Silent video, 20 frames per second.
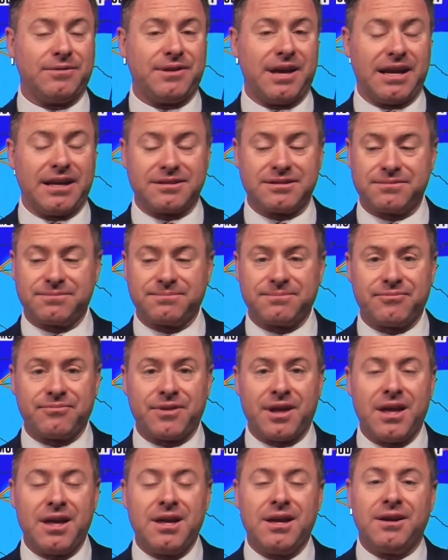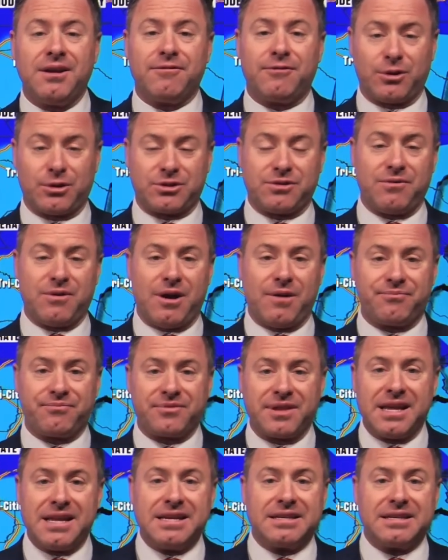of days. First of all.